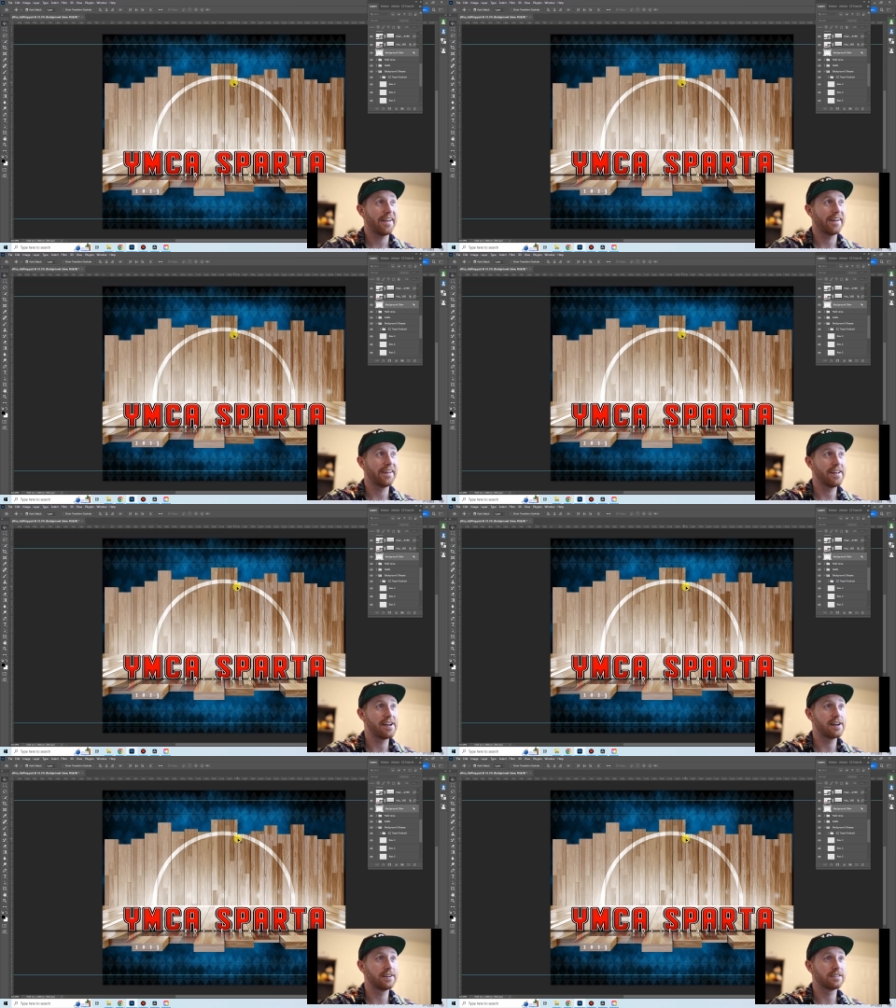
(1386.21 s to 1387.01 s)

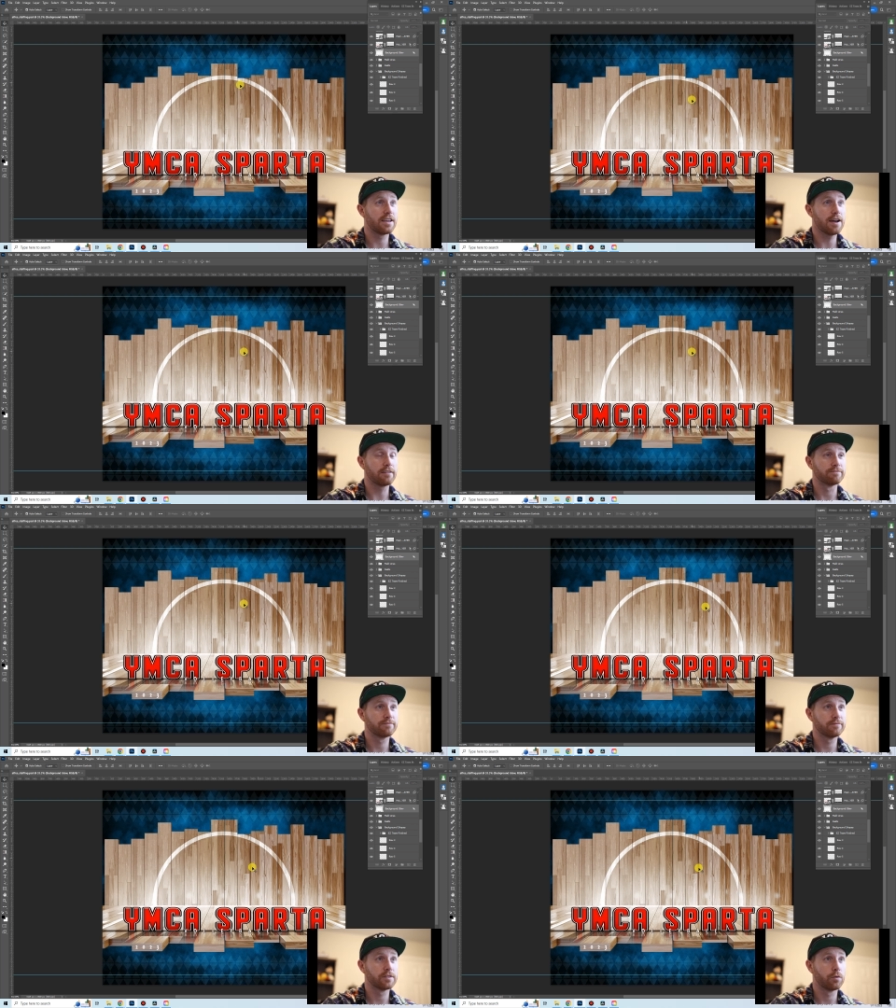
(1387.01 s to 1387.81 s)
And yeah,
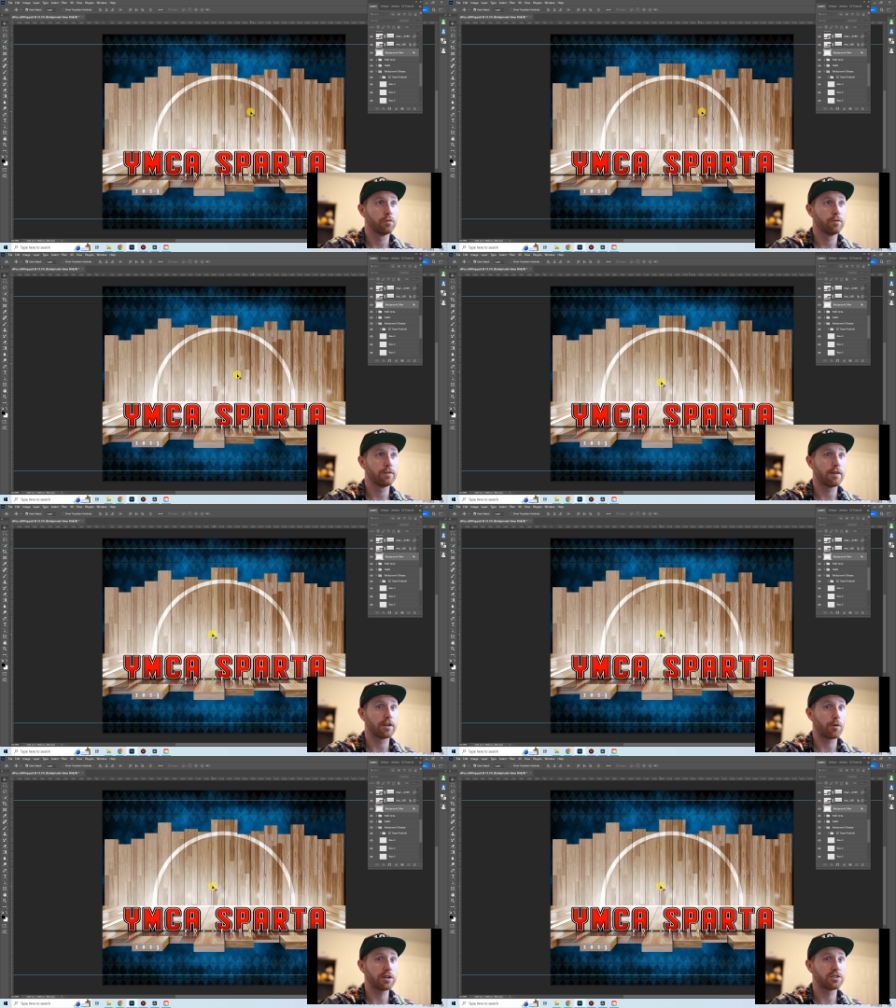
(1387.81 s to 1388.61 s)
if you have any
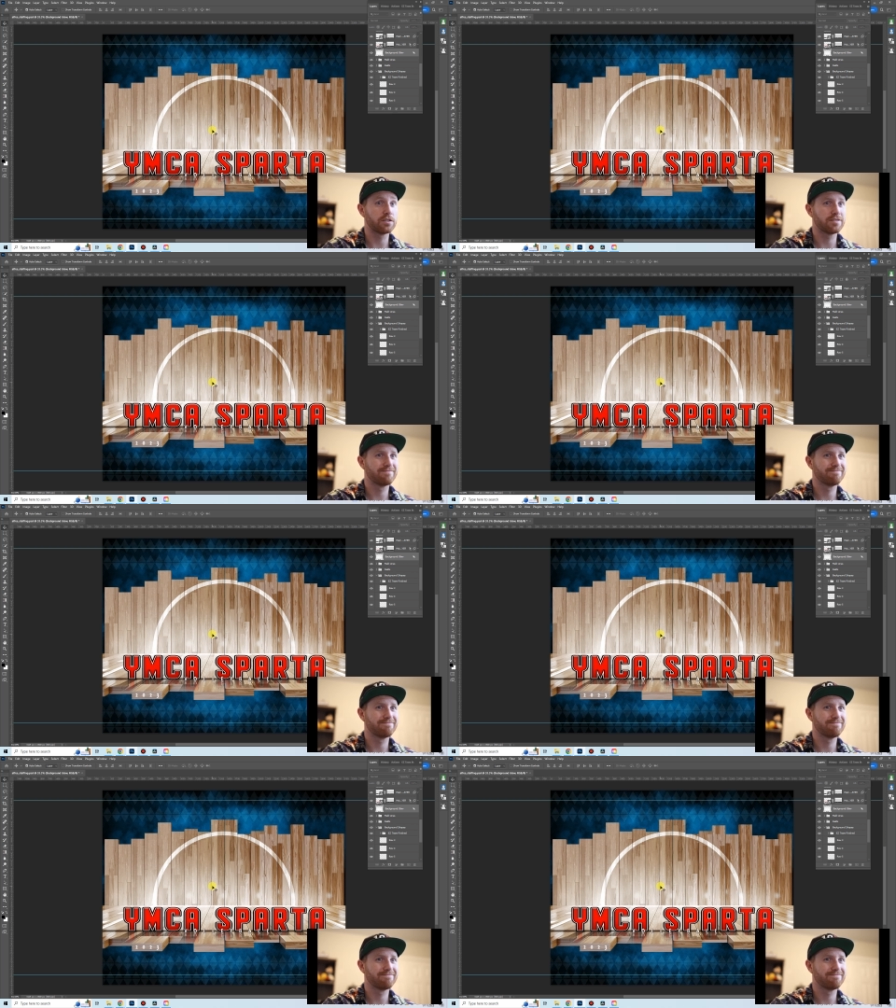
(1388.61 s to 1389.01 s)
questions,